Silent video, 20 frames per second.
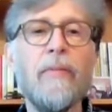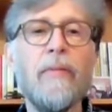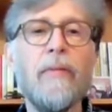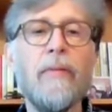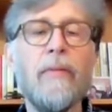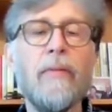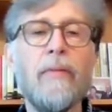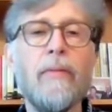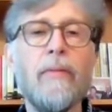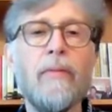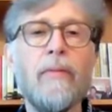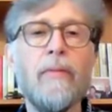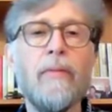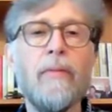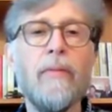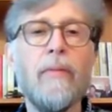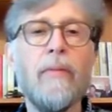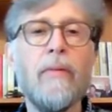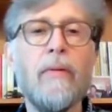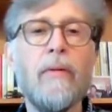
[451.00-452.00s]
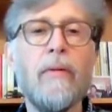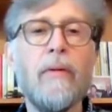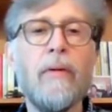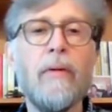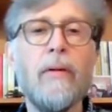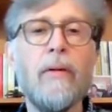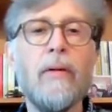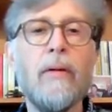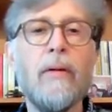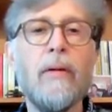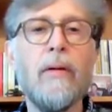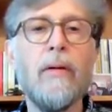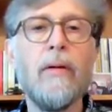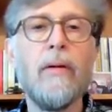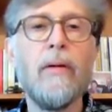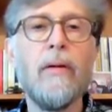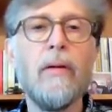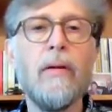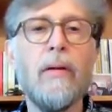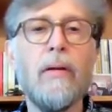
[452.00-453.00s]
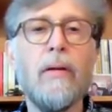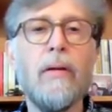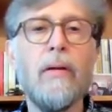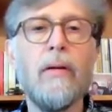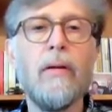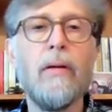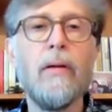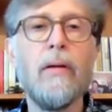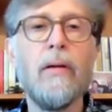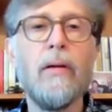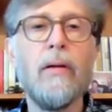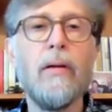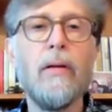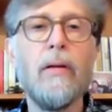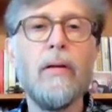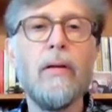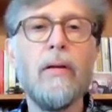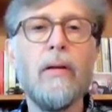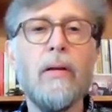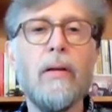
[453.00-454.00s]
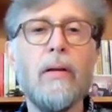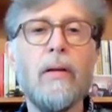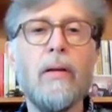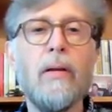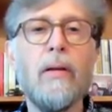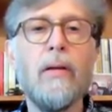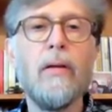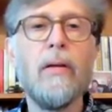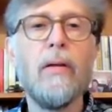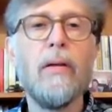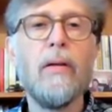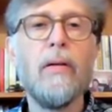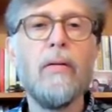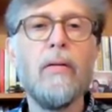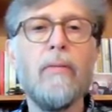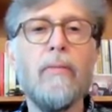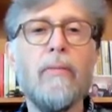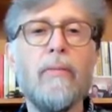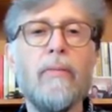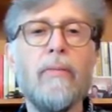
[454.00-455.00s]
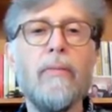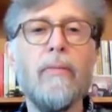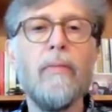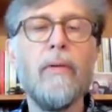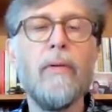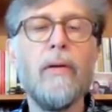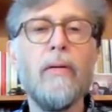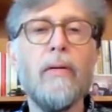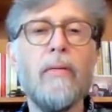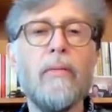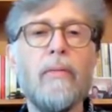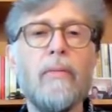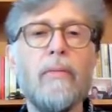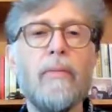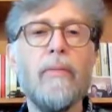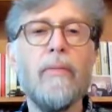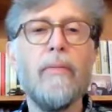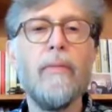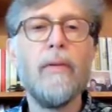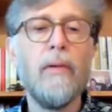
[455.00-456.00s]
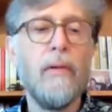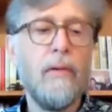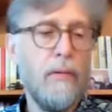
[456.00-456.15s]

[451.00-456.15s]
The person shown says nothing.